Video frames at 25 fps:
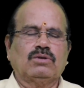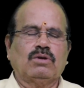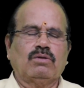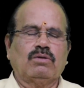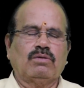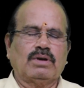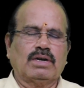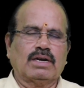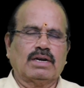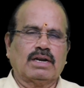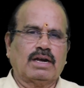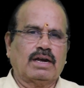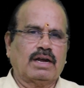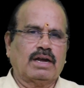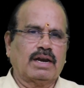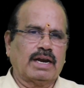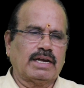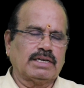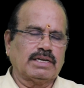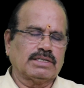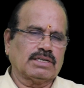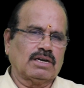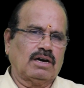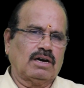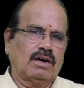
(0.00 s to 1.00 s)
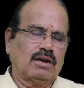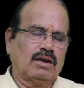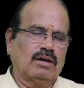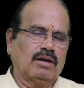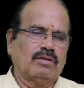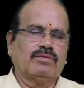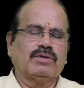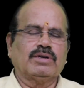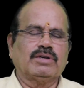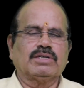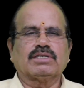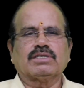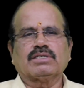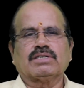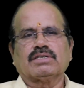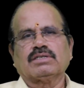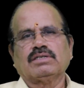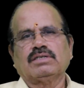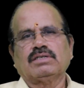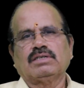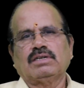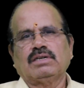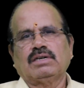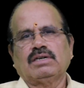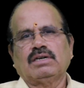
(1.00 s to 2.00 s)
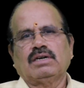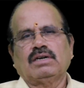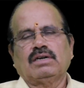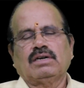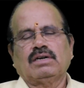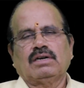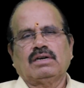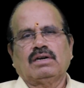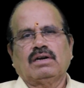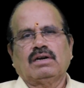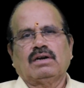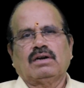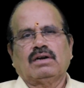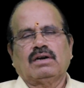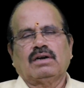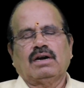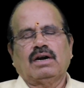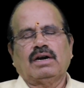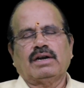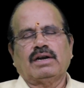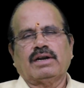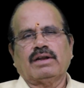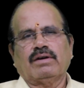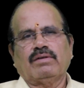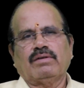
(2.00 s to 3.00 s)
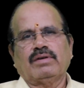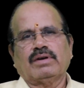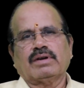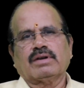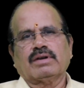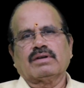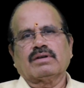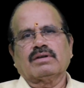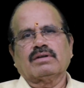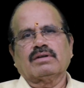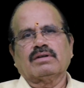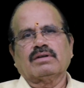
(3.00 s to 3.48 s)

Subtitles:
who will grace all of us at our